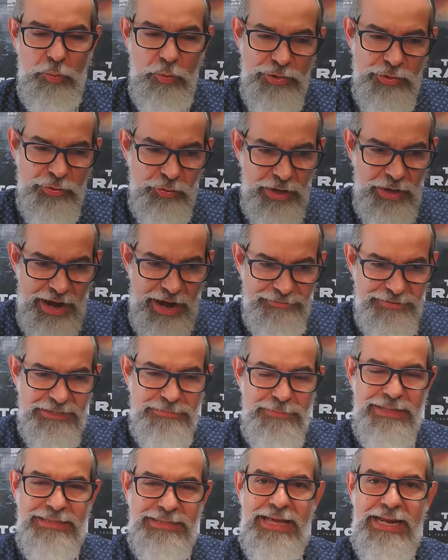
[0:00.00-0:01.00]
When you have this
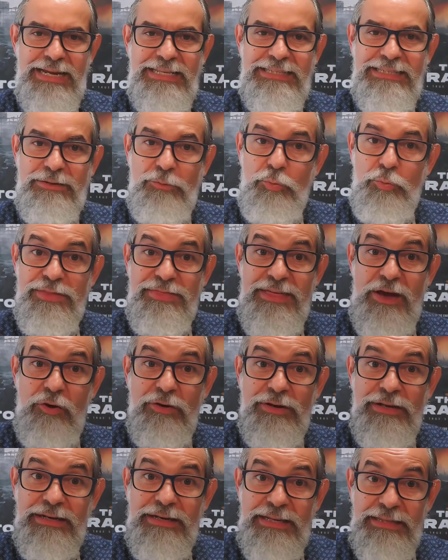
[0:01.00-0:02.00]
mentality
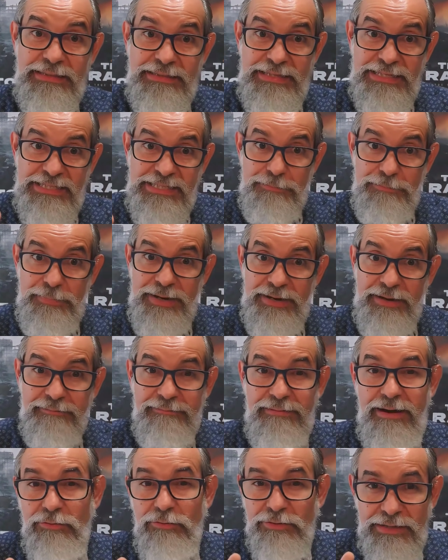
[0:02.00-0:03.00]
without any discipline
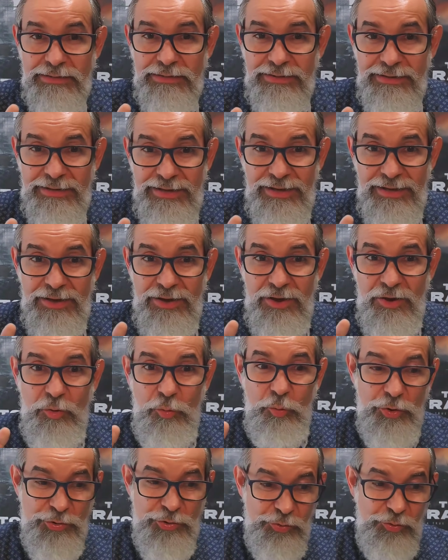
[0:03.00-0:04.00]
around it,
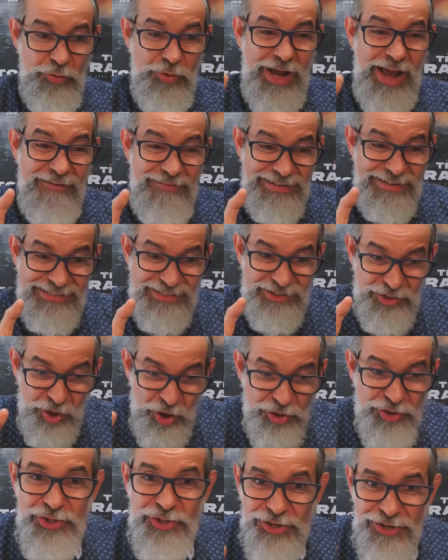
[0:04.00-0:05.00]
when you don't have a
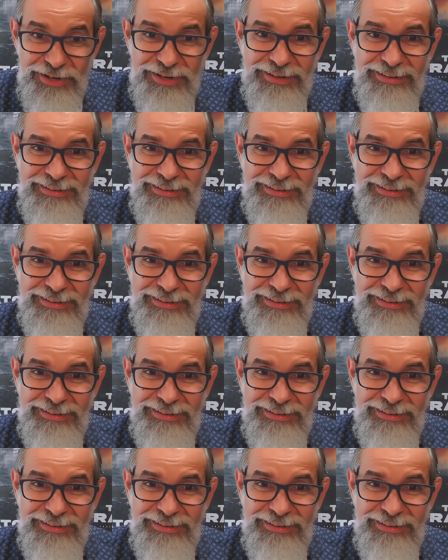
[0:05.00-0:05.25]
structure,